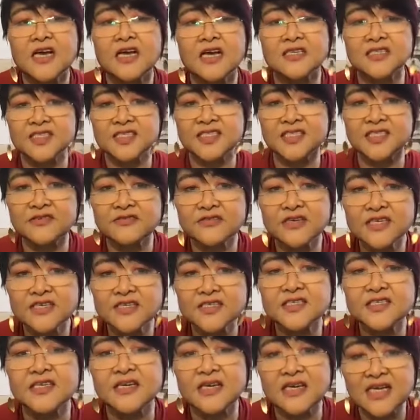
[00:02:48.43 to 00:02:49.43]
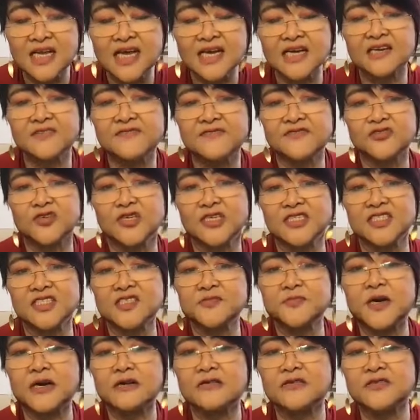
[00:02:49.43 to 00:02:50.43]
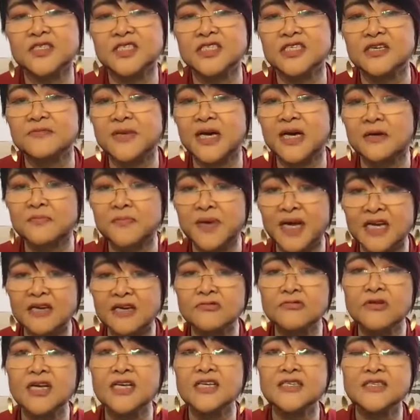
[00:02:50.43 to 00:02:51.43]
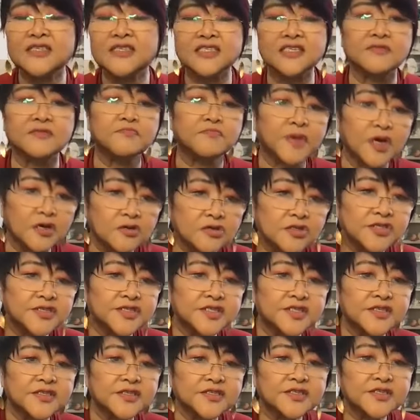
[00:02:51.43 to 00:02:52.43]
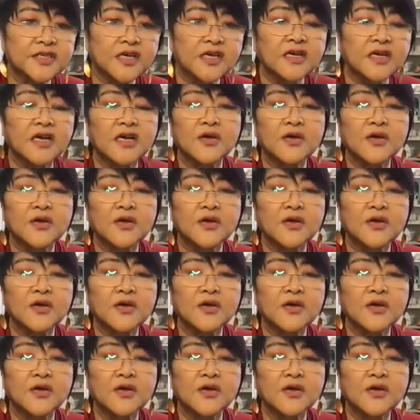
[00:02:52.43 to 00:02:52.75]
a serious lack of transparency about pay rates and bonuses,